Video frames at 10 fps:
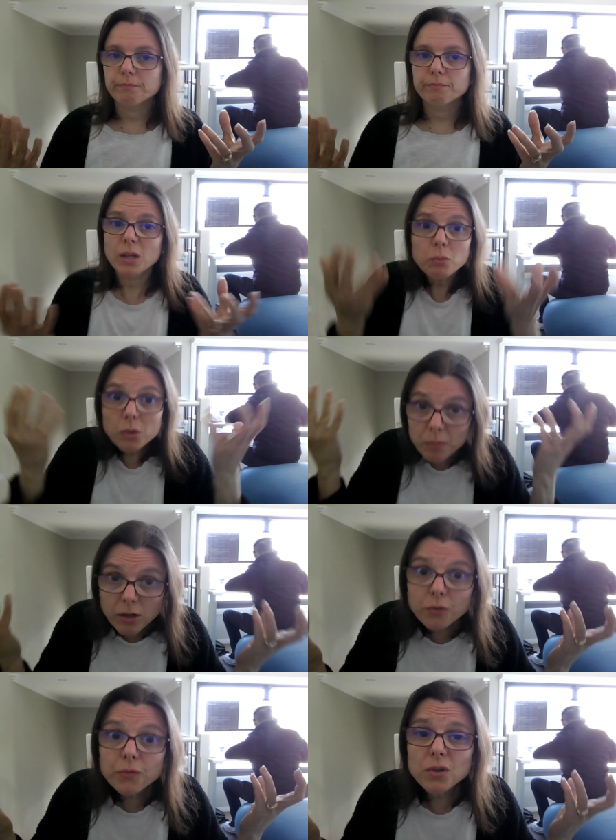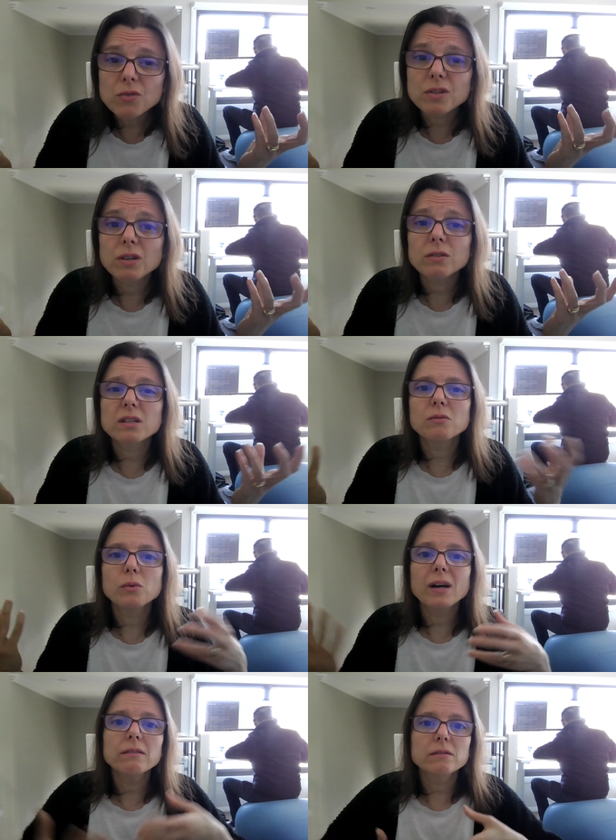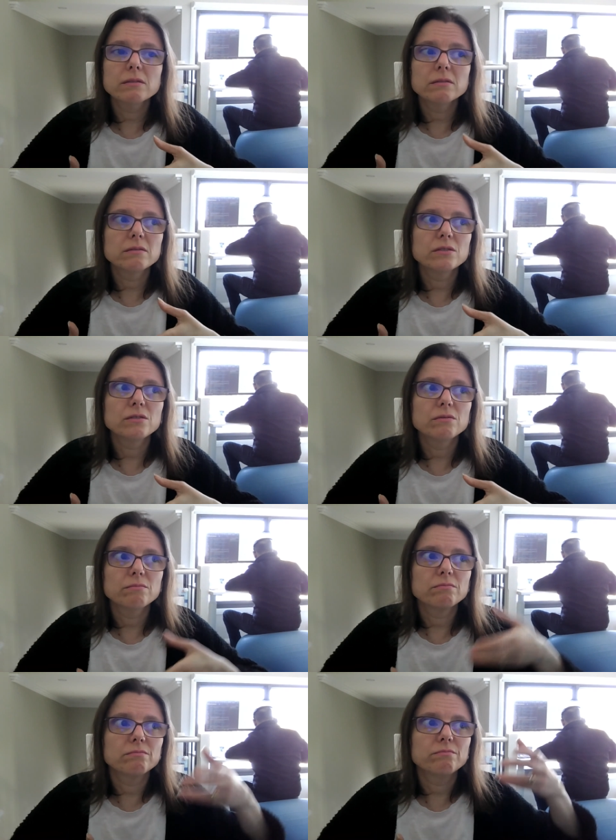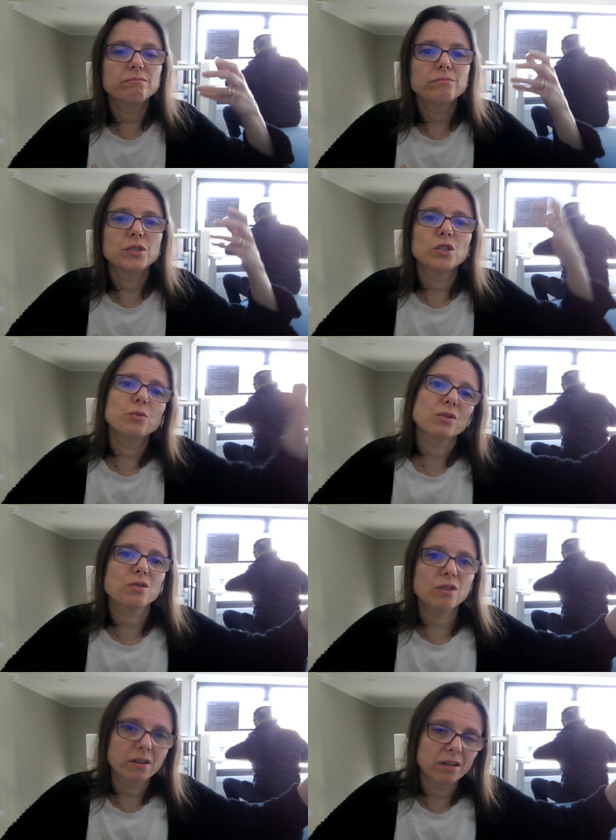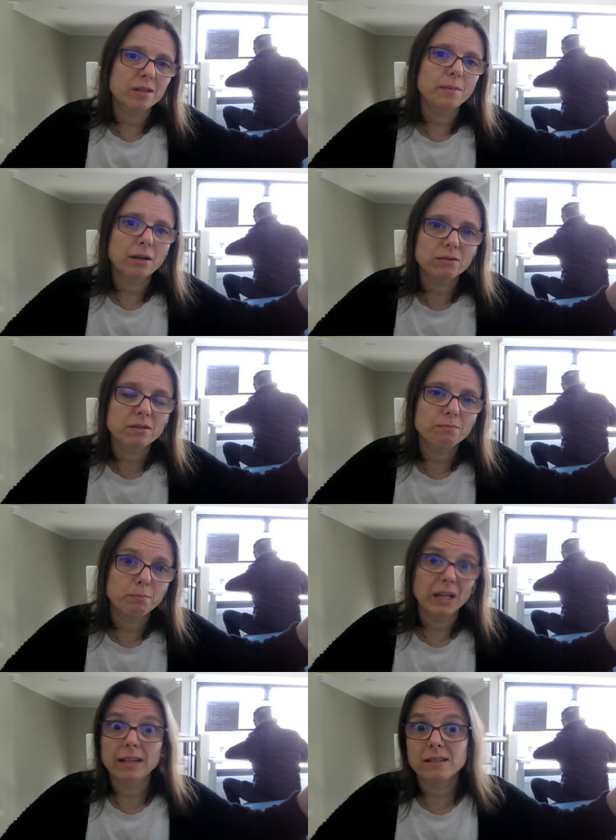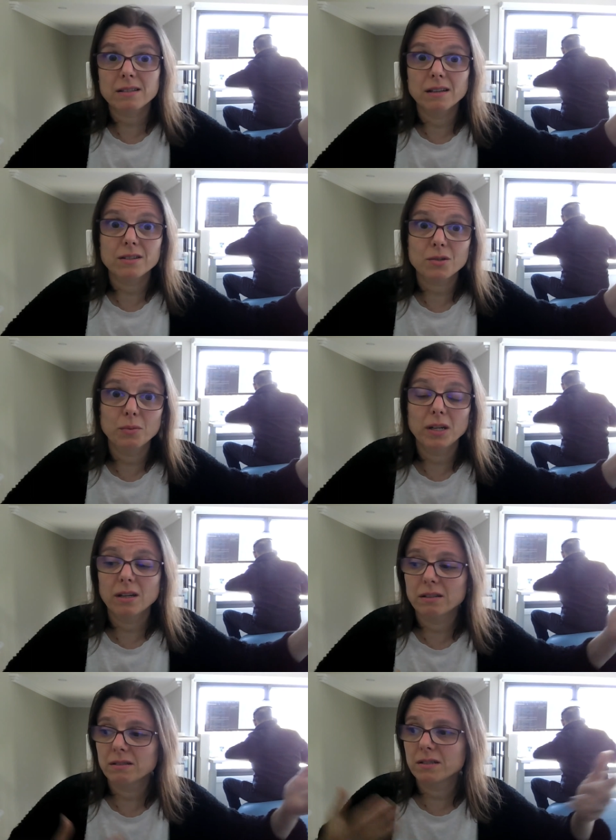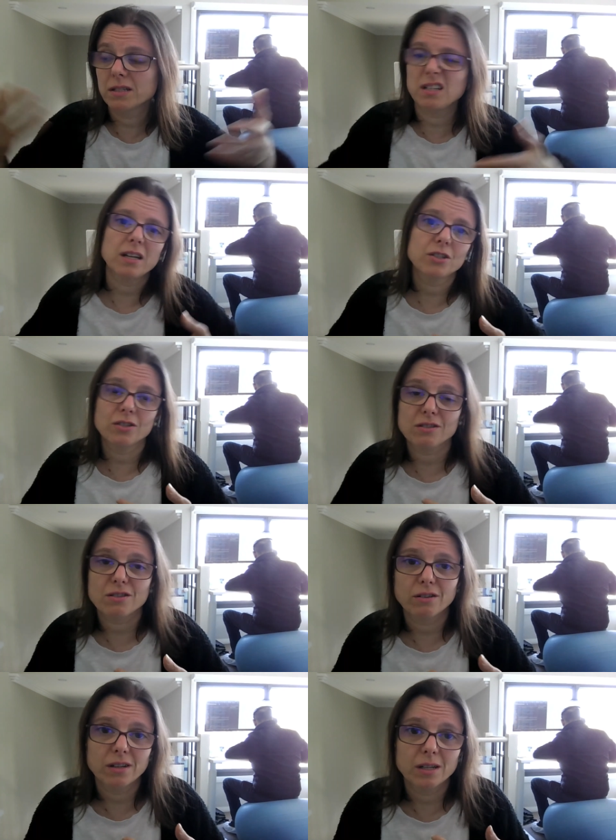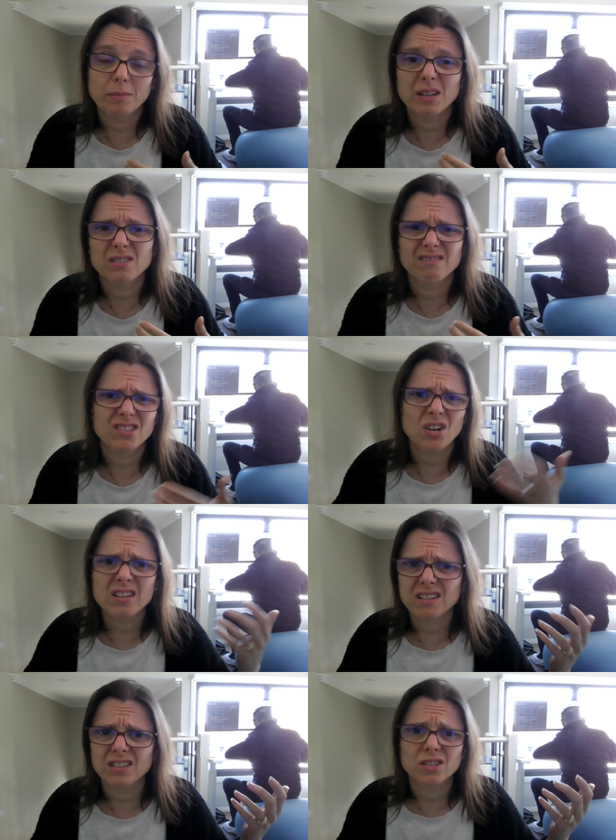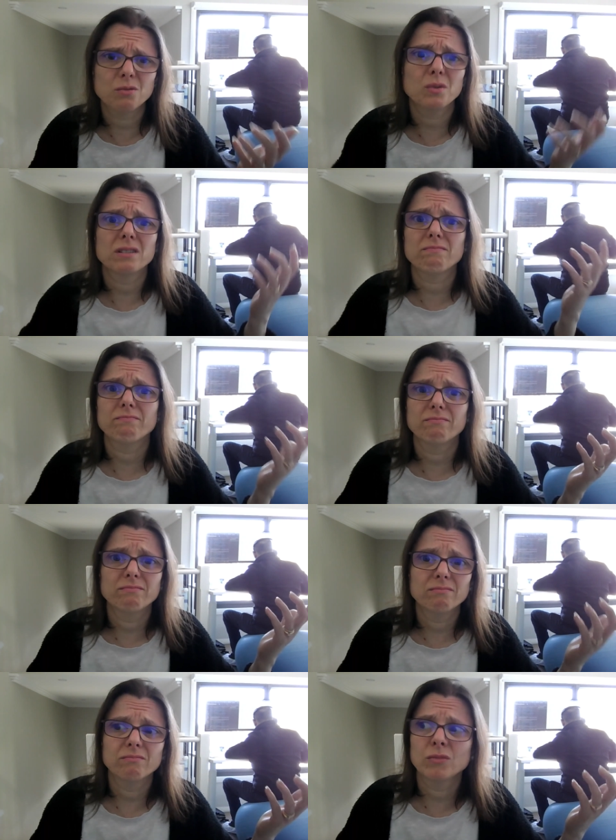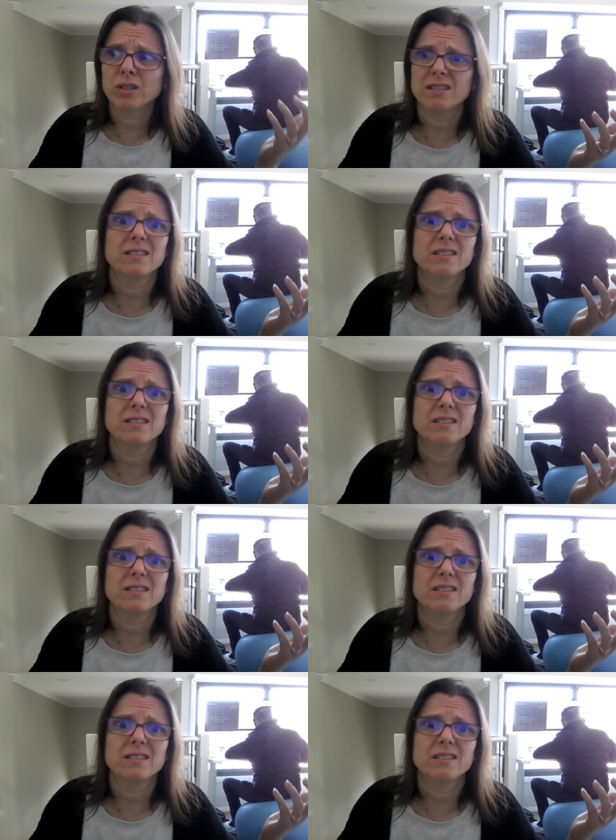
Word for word: they will be confused. They will say, well, she was talking about planes last week and today she's talking about translation. What is